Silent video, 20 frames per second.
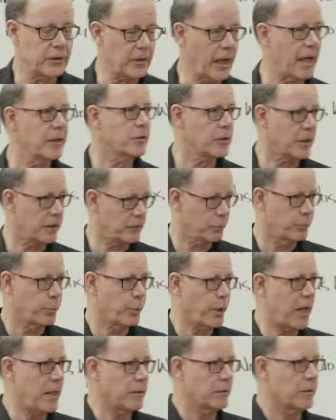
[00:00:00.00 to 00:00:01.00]
digest
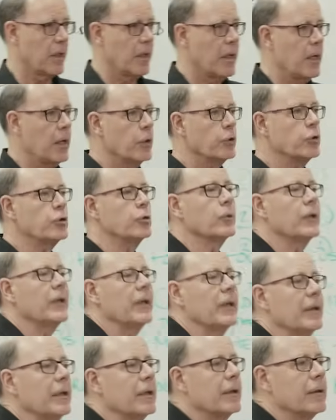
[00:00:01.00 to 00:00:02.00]
bread. You
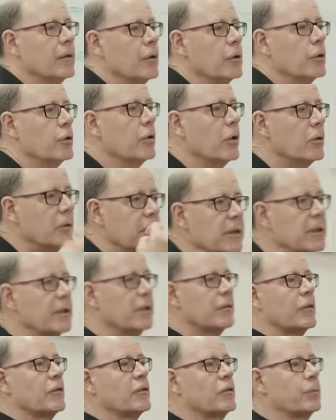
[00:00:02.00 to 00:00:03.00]
eat it. You don't eat
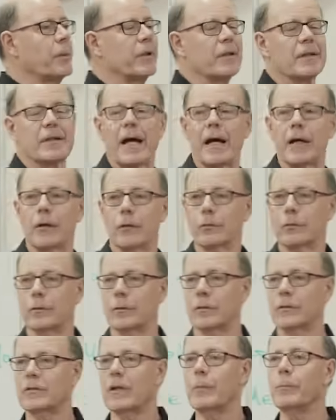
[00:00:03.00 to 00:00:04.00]
it to spit it out.
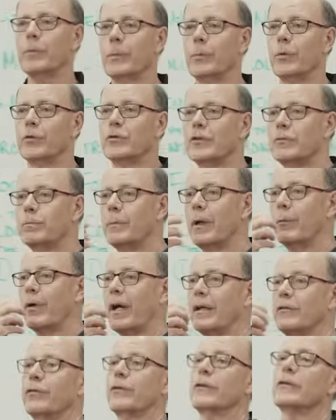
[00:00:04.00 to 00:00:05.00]
Some people just
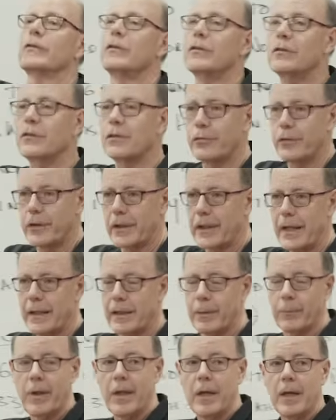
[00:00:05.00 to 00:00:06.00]
memorize verses to forget
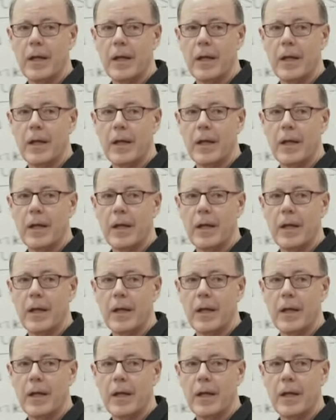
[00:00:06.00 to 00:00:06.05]
them.